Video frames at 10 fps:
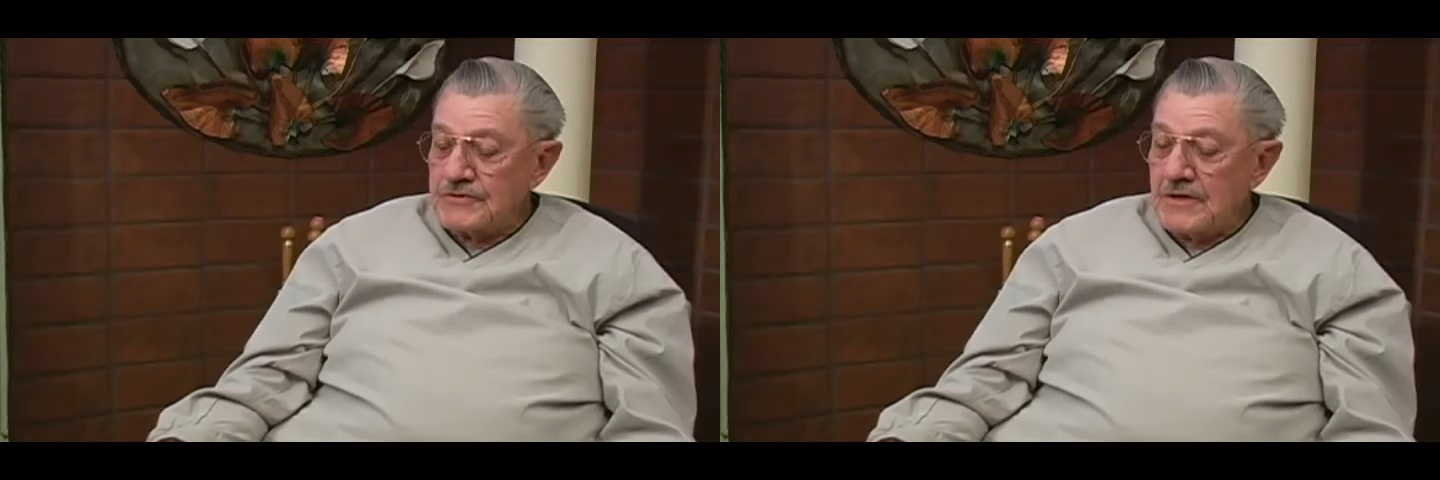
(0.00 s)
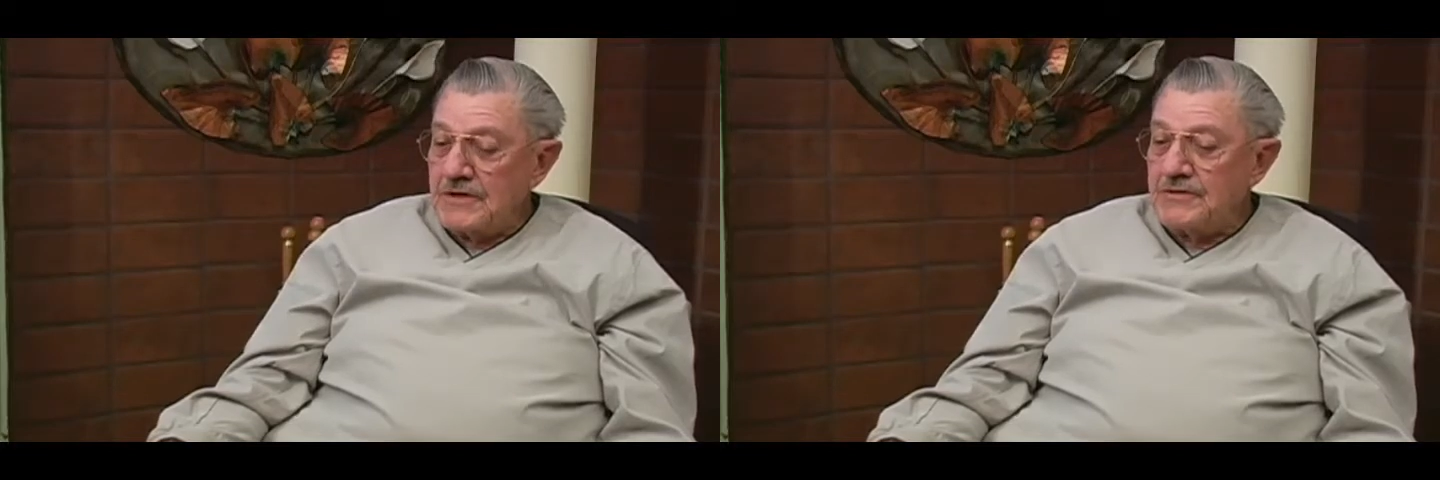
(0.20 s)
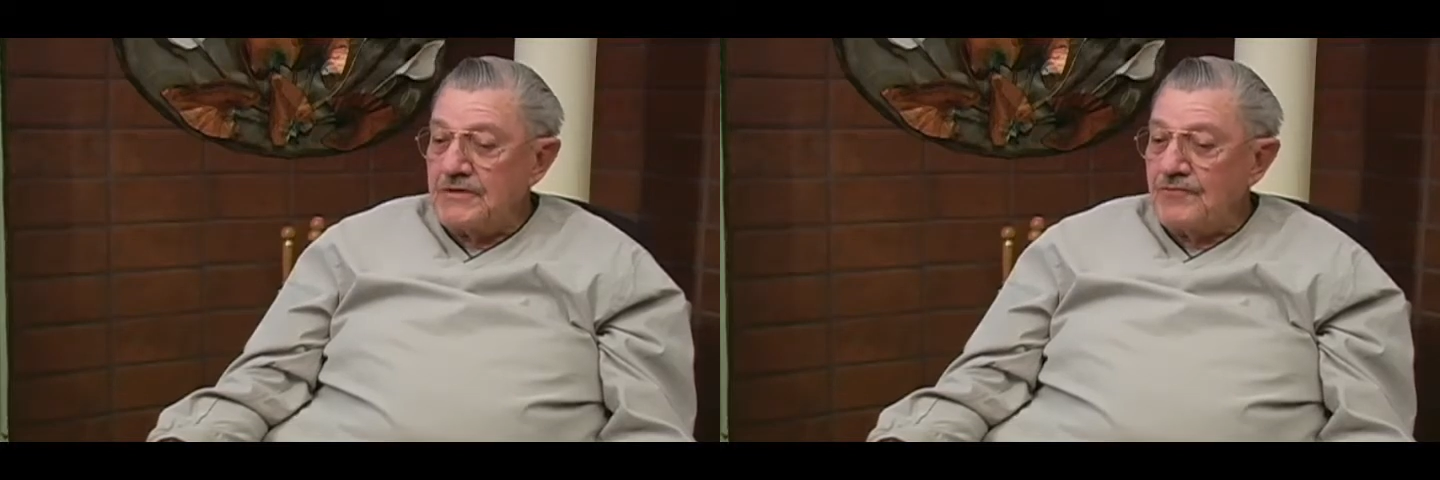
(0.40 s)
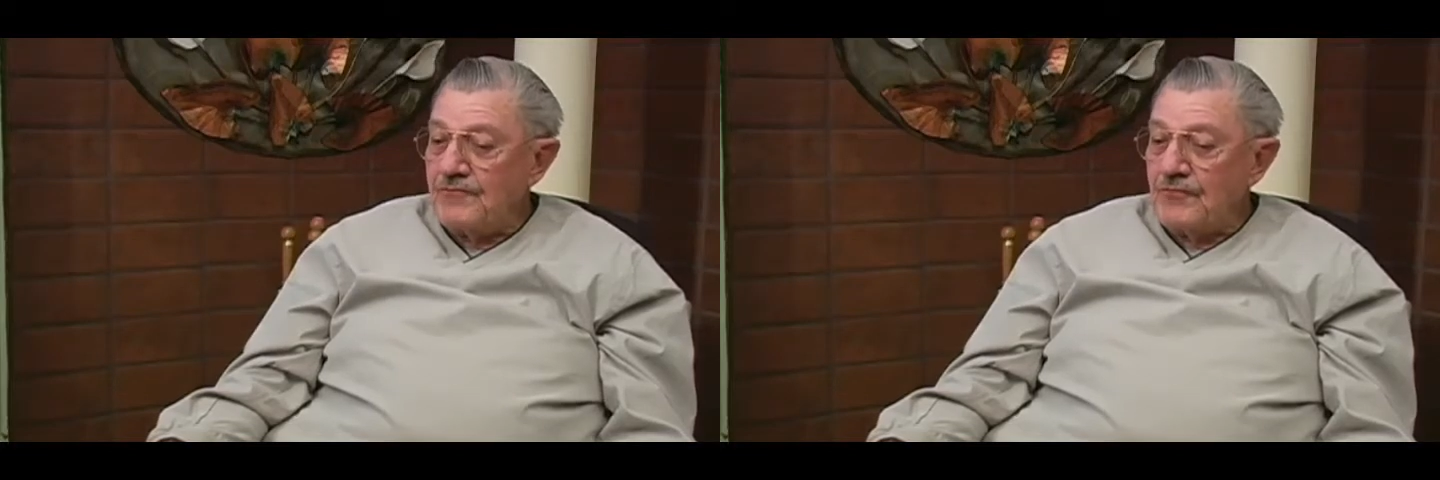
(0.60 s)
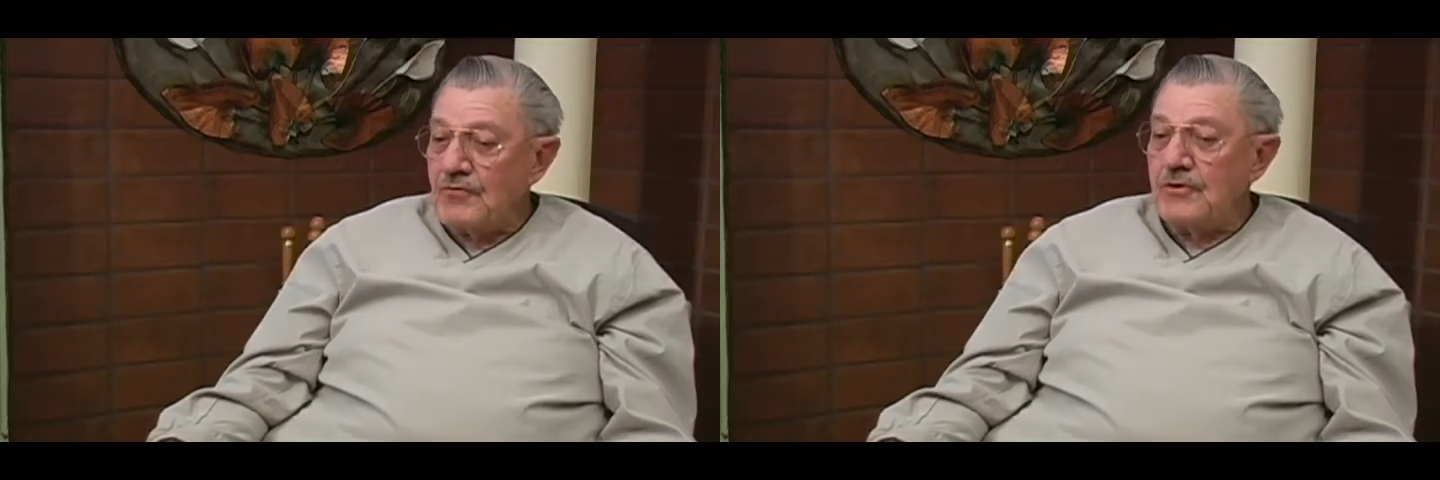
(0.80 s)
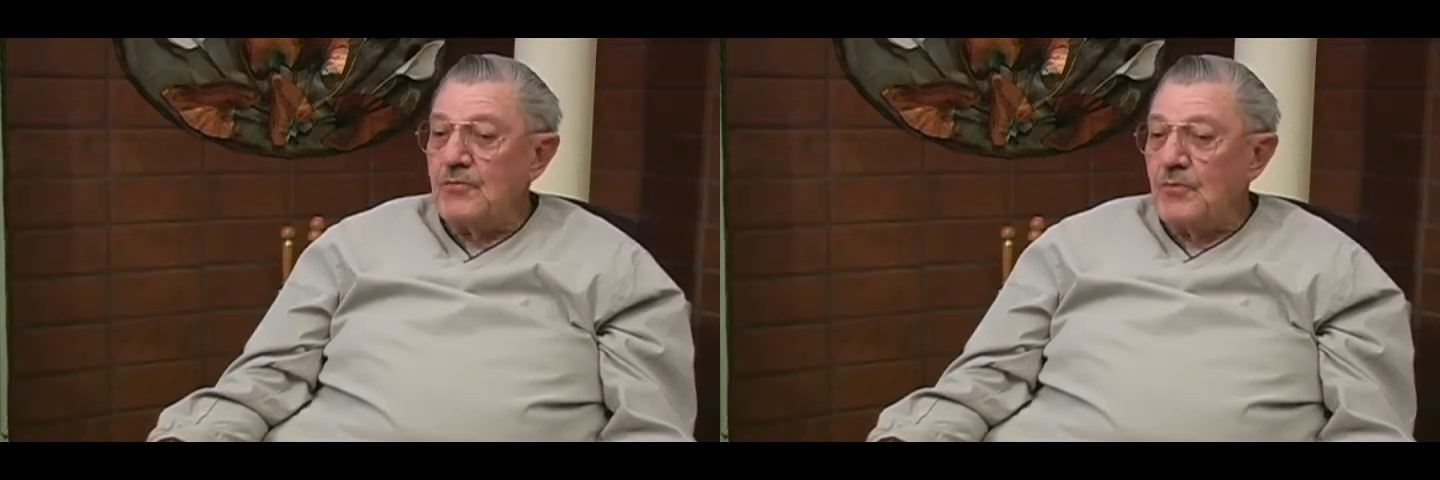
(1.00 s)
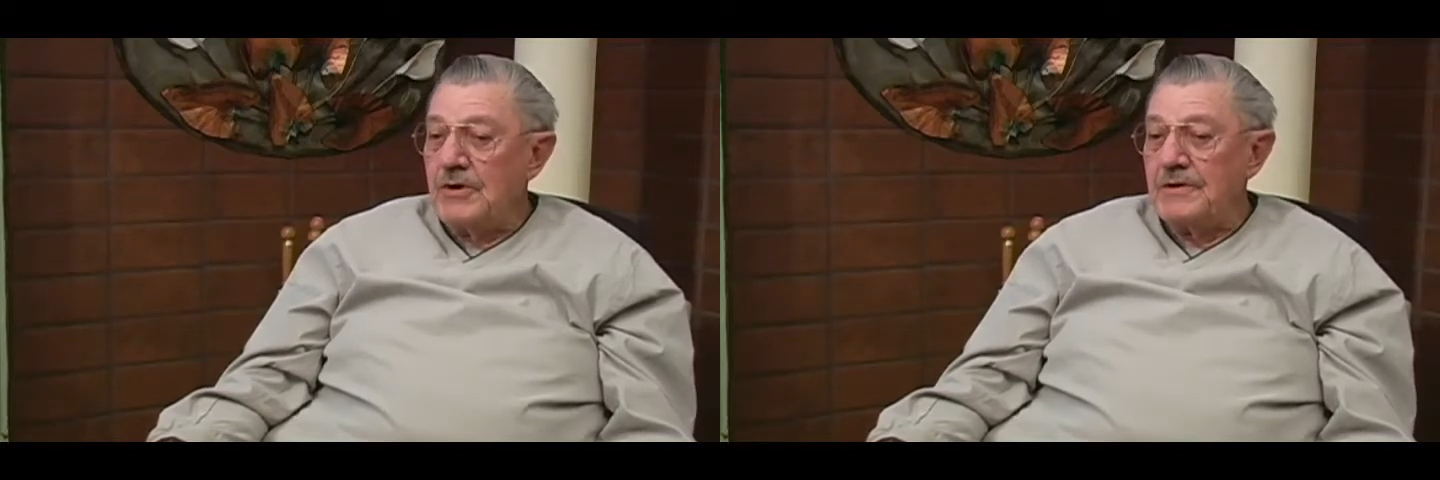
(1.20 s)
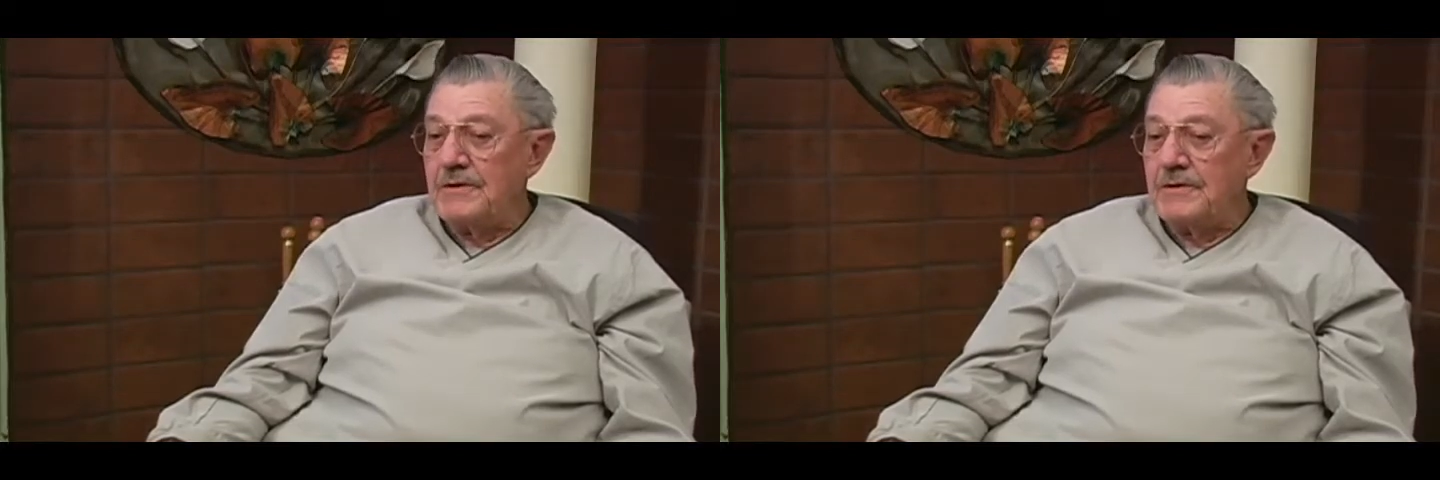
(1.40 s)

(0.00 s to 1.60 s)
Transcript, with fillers: 1941,